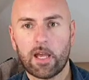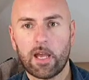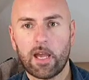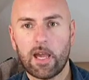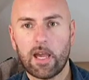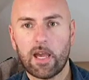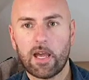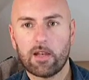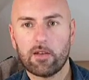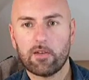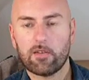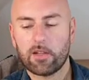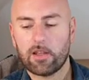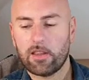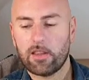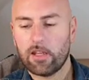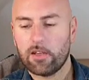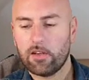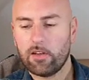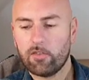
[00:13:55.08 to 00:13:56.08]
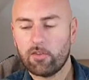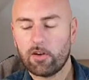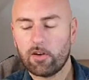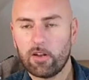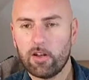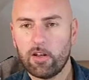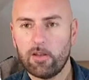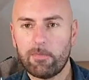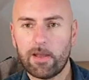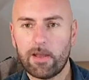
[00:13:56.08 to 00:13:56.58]
And then you've
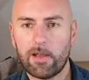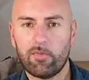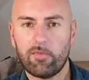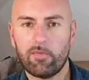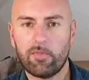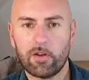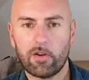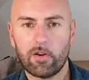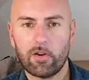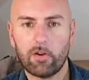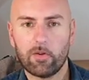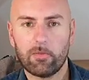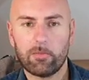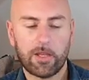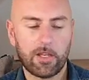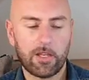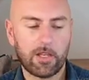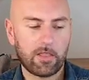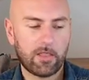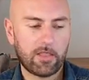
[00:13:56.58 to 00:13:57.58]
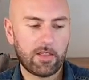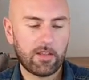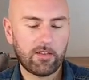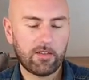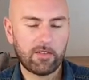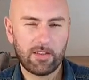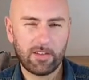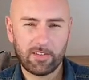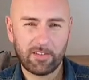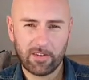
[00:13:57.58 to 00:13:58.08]
got Le Mal for the clubbing.
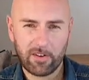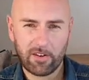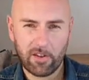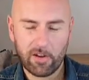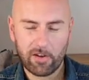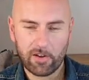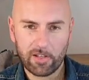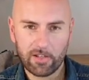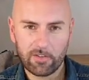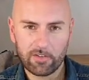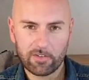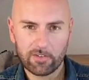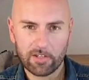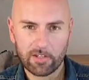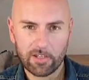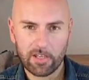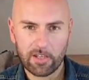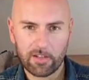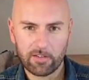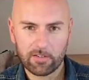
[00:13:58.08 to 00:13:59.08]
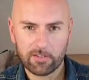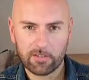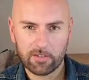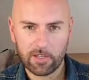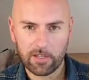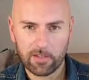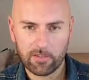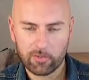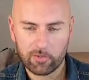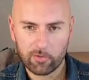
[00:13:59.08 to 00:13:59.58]
This is nice, it's
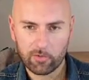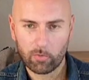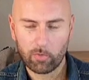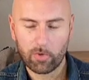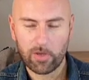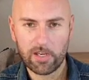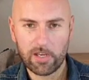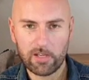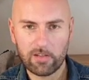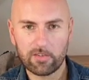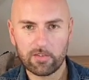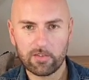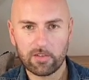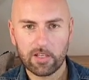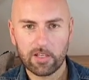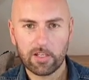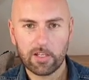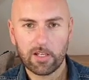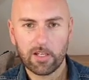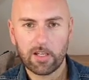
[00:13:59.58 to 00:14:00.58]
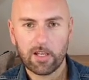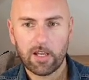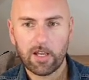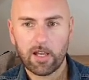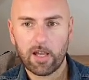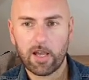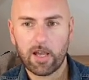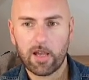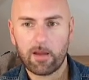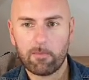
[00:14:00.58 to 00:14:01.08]
sweet,
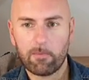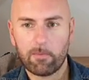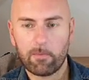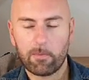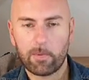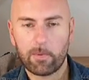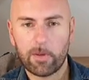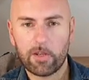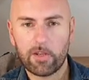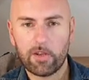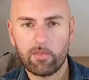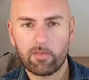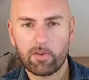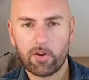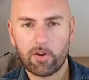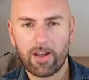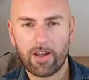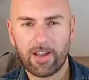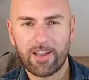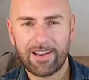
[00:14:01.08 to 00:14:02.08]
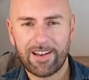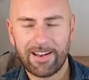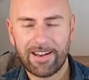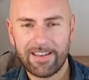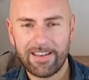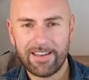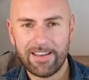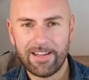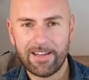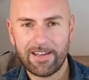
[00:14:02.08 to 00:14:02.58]
but you've got a
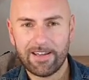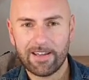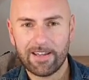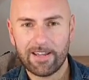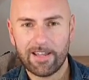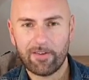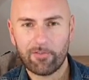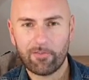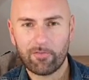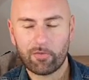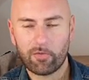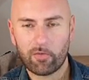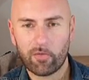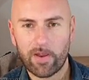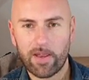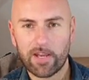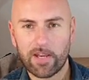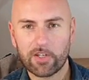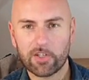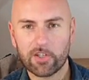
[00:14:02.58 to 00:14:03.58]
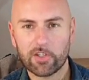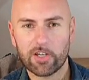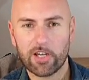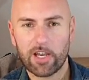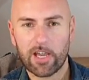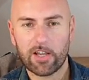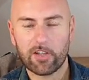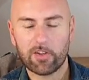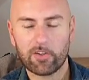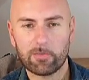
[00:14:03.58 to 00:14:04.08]
clean, fresh
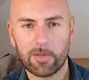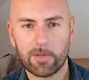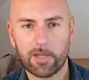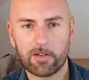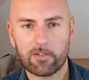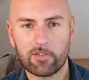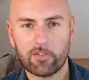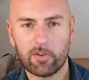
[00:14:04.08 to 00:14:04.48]
aspect